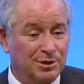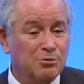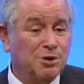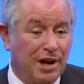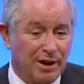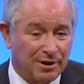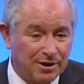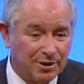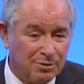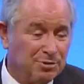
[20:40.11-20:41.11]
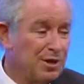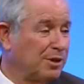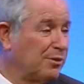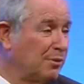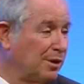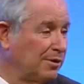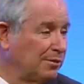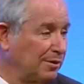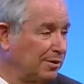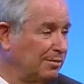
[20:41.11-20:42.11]
You care. You think you're
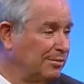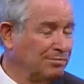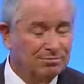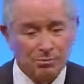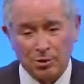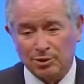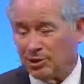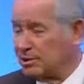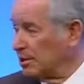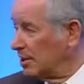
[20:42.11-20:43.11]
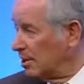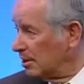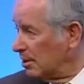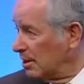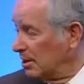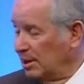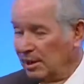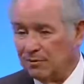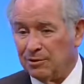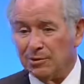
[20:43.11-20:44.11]
wonderful. The world doesn't care
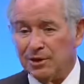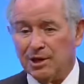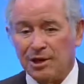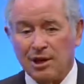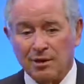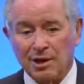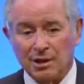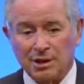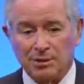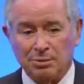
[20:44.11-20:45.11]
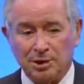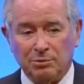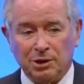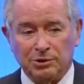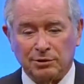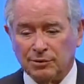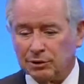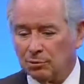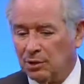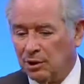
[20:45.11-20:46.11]
if you're in an area that's being well serviced.
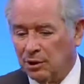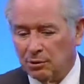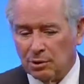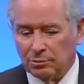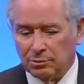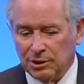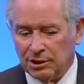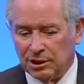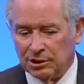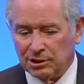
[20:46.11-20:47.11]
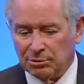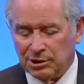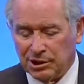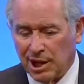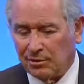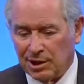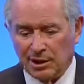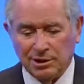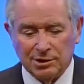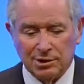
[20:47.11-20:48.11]
So what we did is we sat
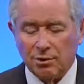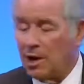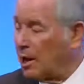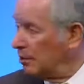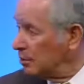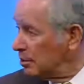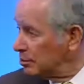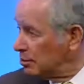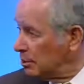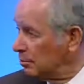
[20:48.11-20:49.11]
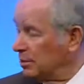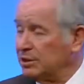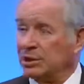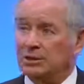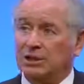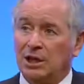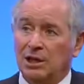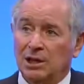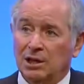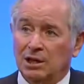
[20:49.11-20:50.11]
around and said, okay, we're going to start a business.
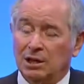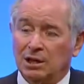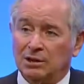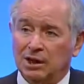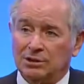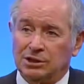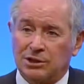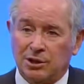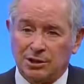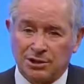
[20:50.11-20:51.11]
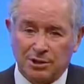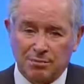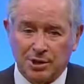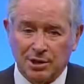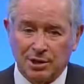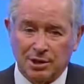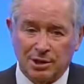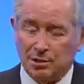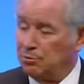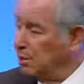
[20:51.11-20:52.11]
Let's start something
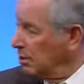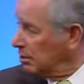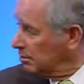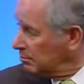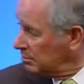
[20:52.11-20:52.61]
unique.